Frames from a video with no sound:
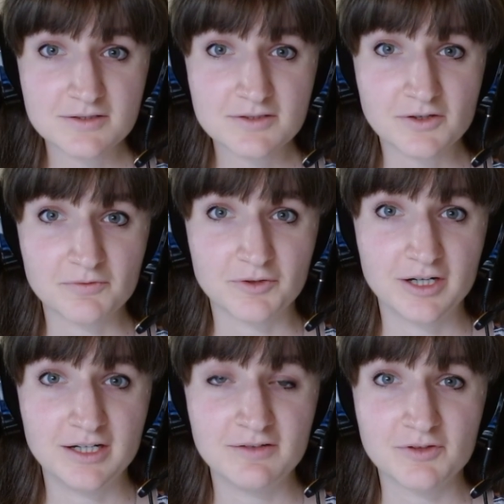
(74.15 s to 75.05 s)
So, for
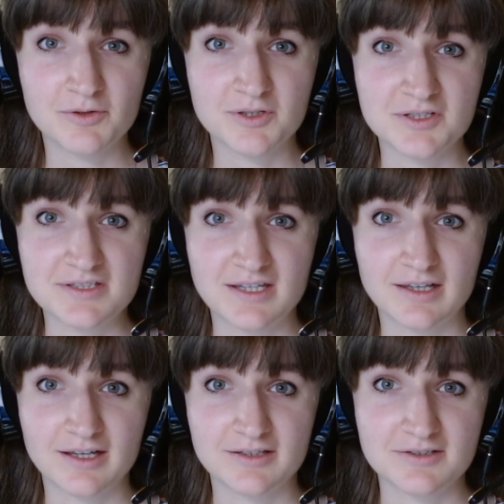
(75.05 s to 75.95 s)
any viewers
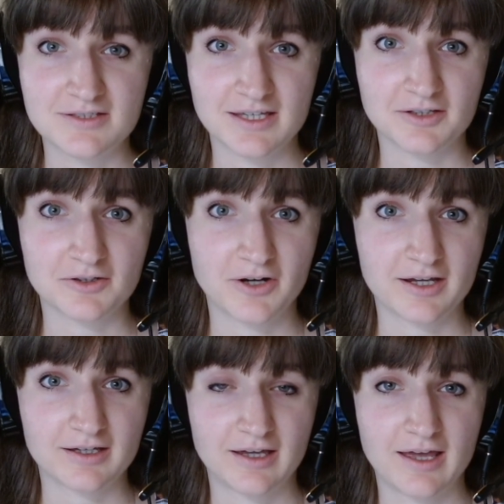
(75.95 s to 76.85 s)
that like to take a
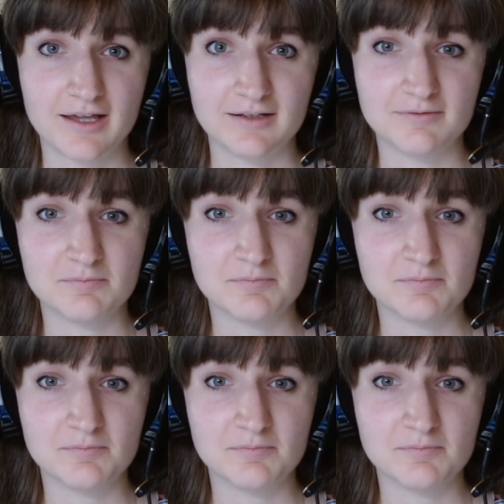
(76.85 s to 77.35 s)
crack at